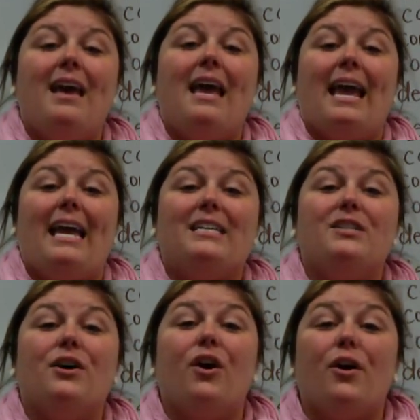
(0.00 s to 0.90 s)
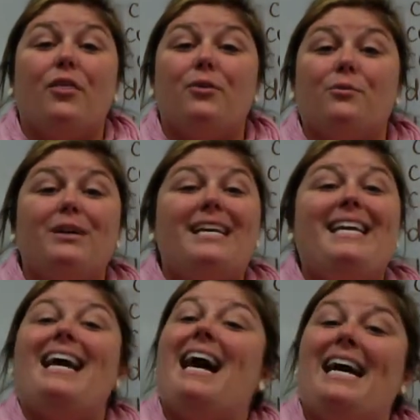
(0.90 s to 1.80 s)
And there are three
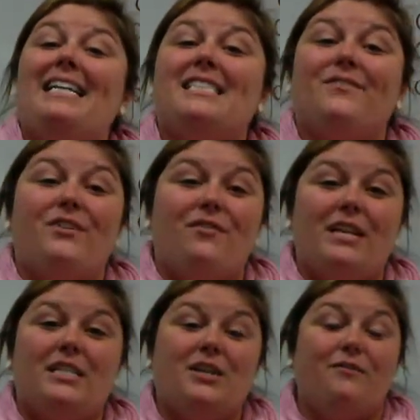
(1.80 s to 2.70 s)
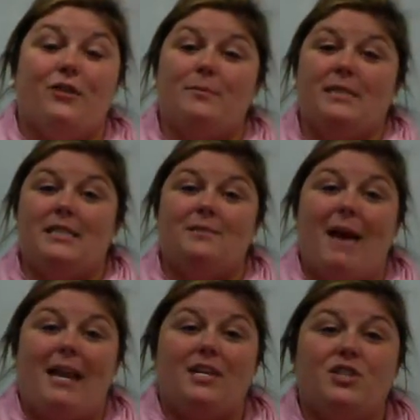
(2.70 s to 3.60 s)
kinds of infinitive verbs in
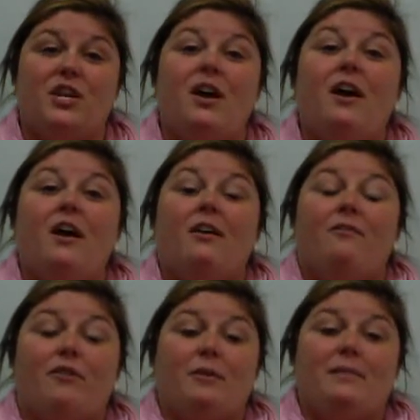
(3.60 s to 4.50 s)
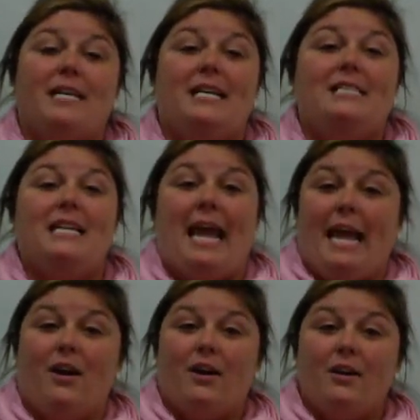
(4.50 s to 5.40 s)
Spanish: verbs that end
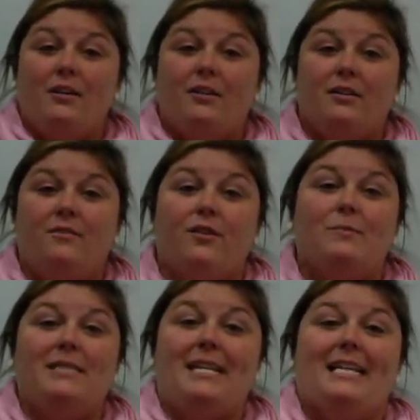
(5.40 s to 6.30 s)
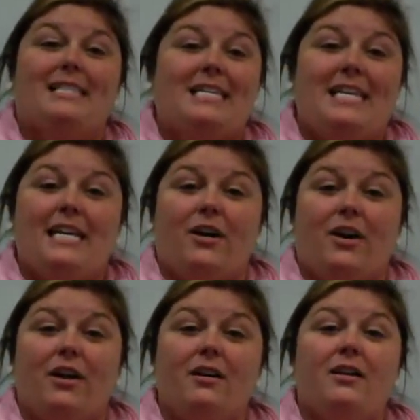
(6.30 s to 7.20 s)
in AR, verbs that end in
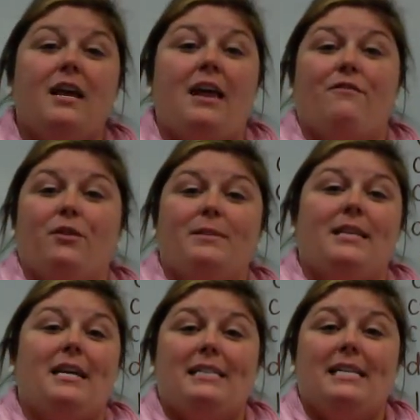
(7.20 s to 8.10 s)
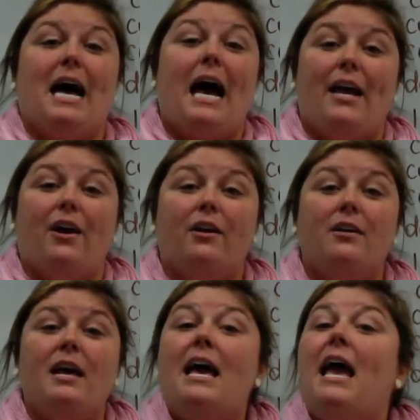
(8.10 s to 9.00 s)
ER, and verbs that end in IR.
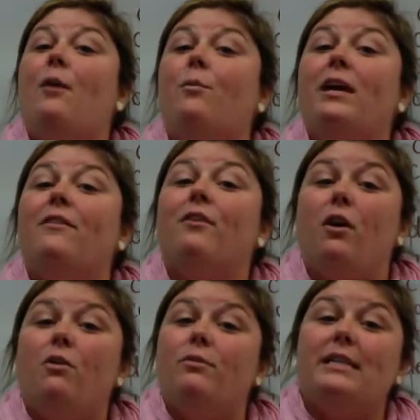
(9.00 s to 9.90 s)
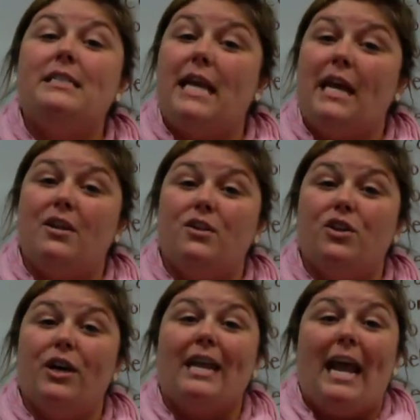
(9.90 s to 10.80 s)
And we have already taken a
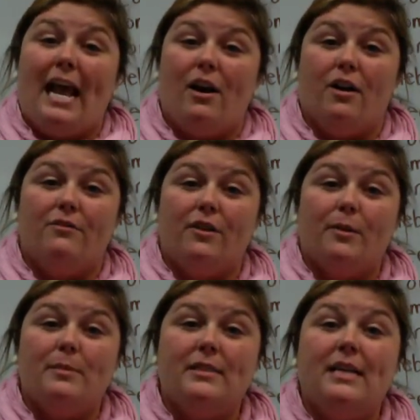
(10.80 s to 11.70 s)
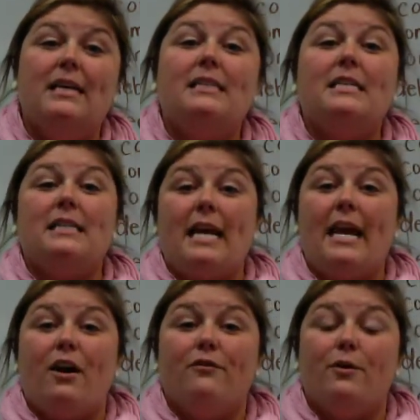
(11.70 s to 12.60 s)
look at AR verbs. Today
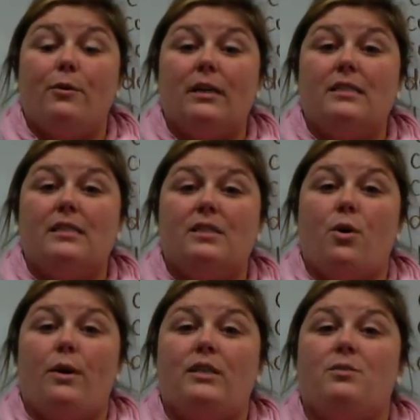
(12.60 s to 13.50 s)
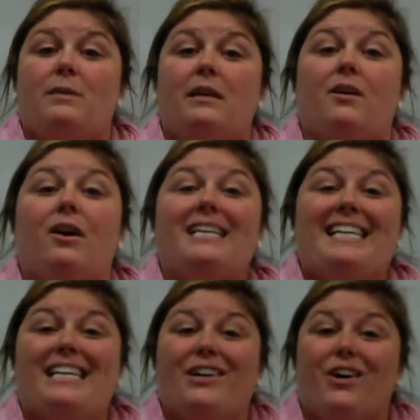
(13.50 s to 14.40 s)
our focus is going to be on
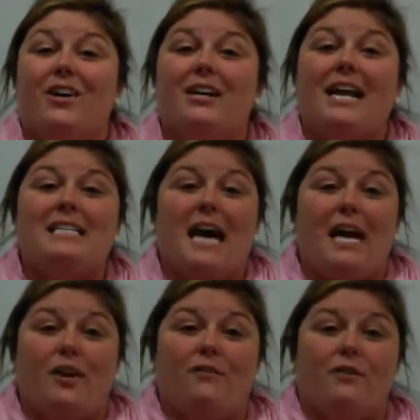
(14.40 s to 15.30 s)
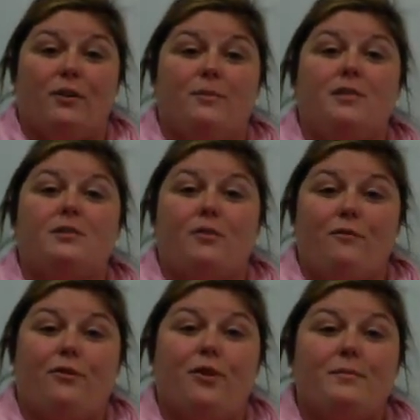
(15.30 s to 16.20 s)
ER and IR verbs. So
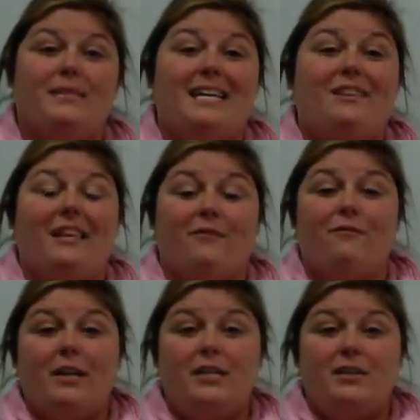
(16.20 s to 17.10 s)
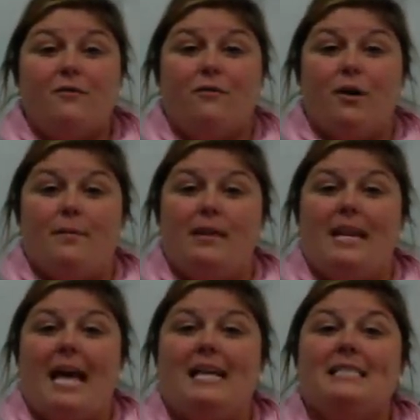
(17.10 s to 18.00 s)
verbs in the infinitive form that
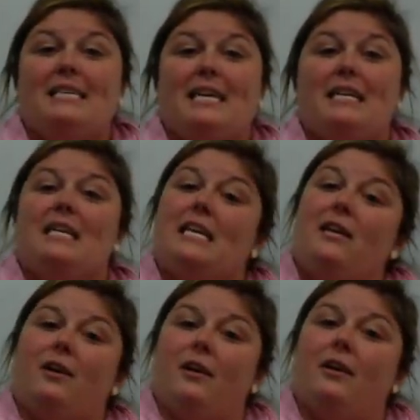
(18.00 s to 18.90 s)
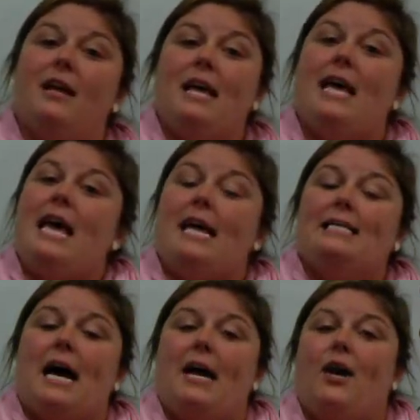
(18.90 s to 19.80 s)
end in ER and
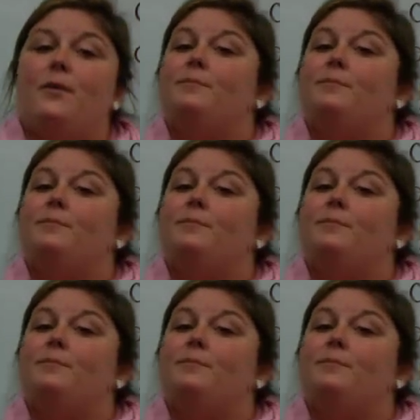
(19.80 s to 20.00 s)
IR.